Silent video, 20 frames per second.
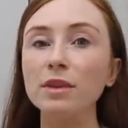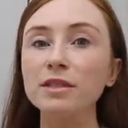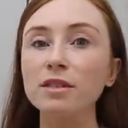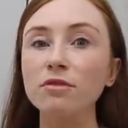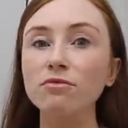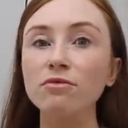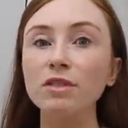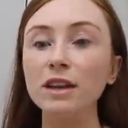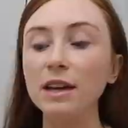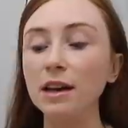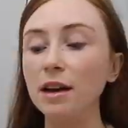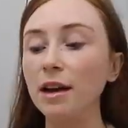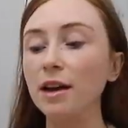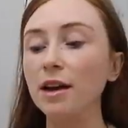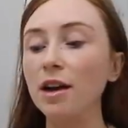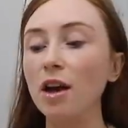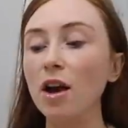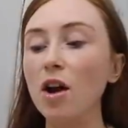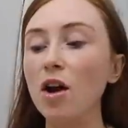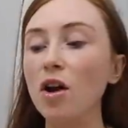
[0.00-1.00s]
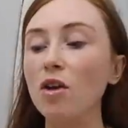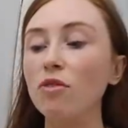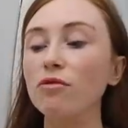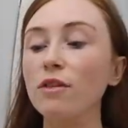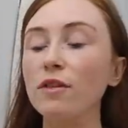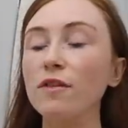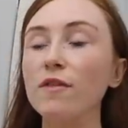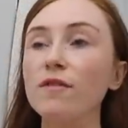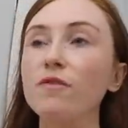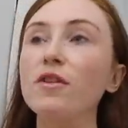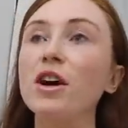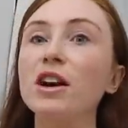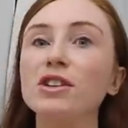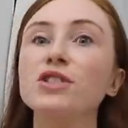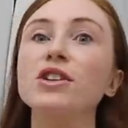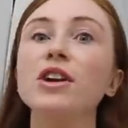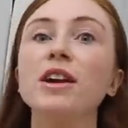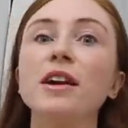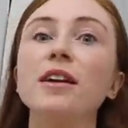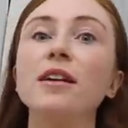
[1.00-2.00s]
It's a really like
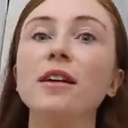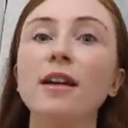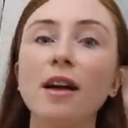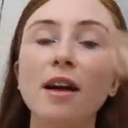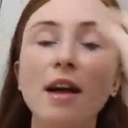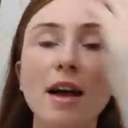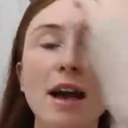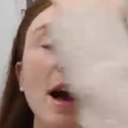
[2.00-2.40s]
refreshing,